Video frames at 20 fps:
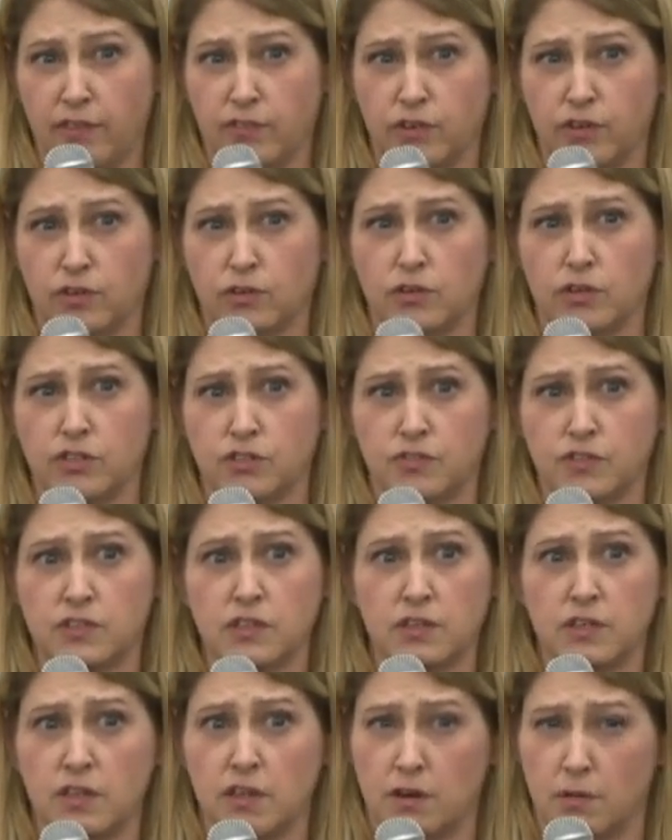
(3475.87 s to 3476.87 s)
vertical launch
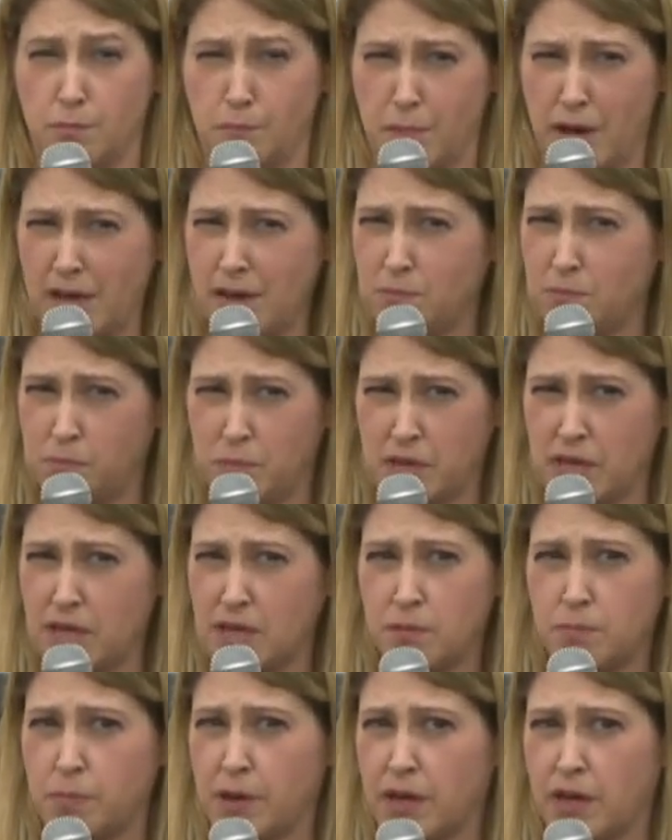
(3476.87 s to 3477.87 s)
facility. There might
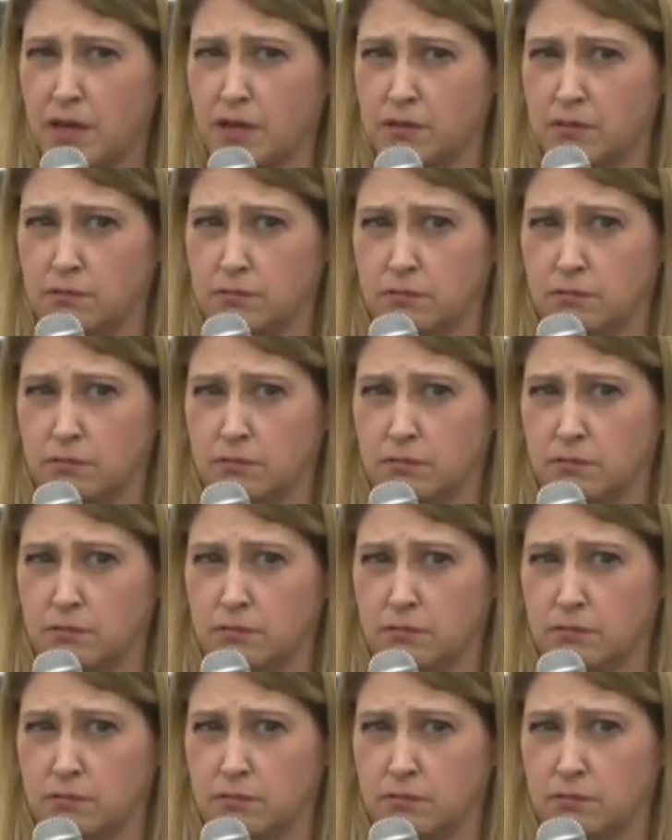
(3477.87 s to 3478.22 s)
be, but